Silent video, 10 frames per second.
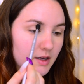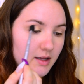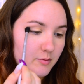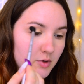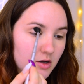
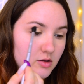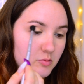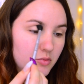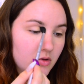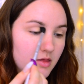and I'm gonna
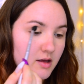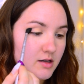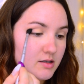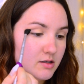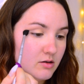put
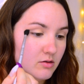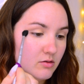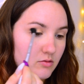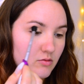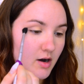this
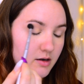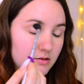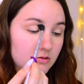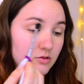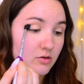right
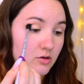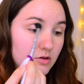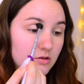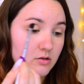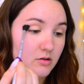
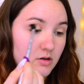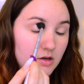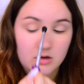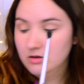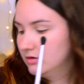under
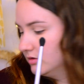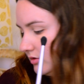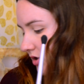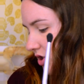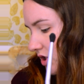
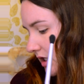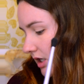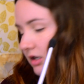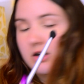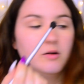the
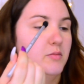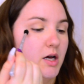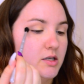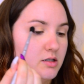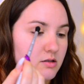shade
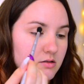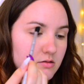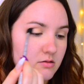Combust.